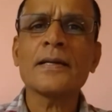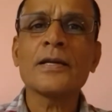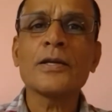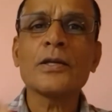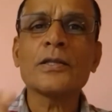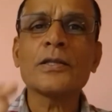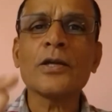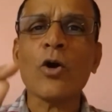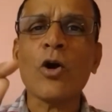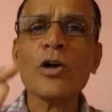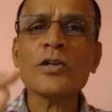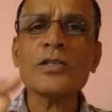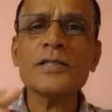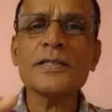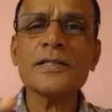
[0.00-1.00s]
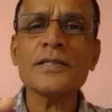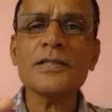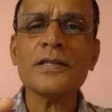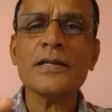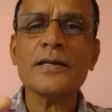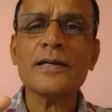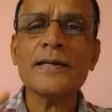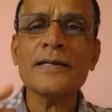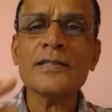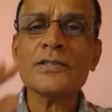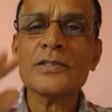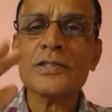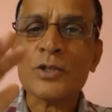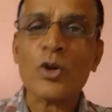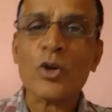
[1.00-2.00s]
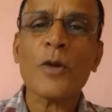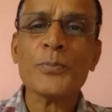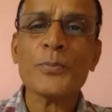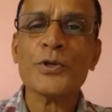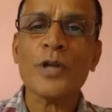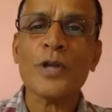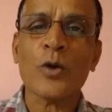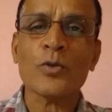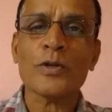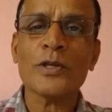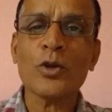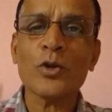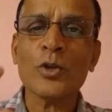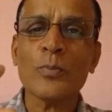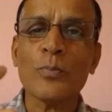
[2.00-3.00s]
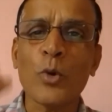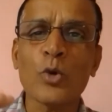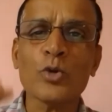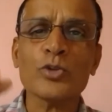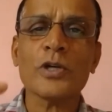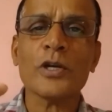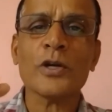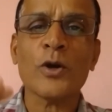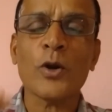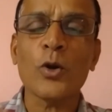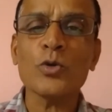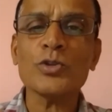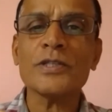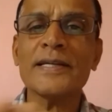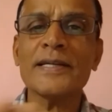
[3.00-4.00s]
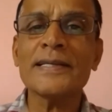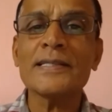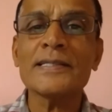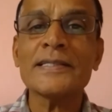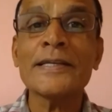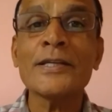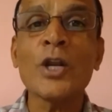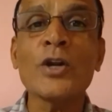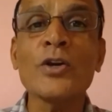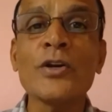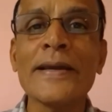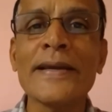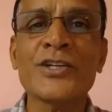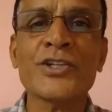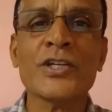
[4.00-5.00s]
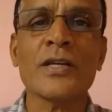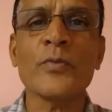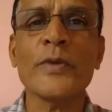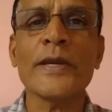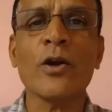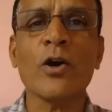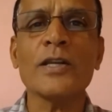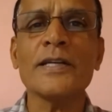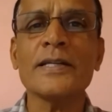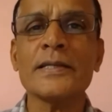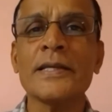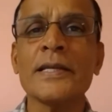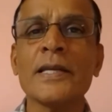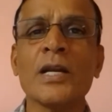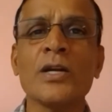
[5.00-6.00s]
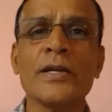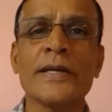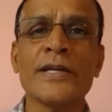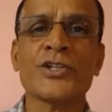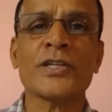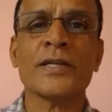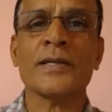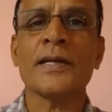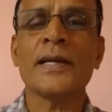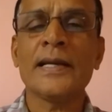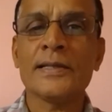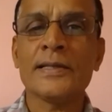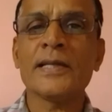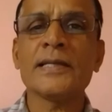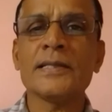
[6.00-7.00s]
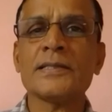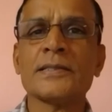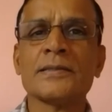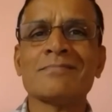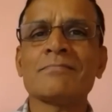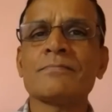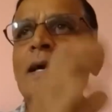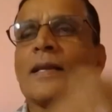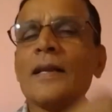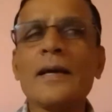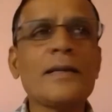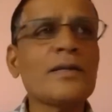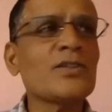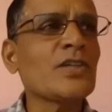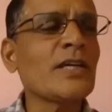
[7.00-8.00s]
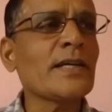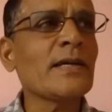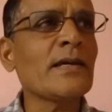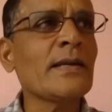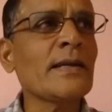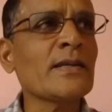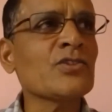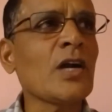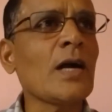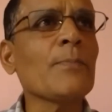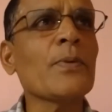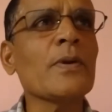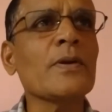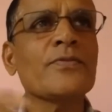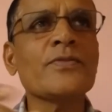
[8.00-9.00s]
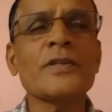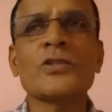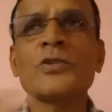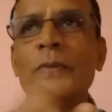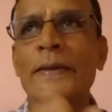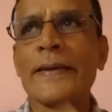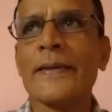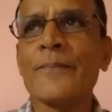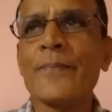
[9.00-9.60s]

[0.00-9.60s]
the oxygen is dropped down. You know, the pores are closed. It is inundation. We call it inundation. That is, I'll take an example of this way.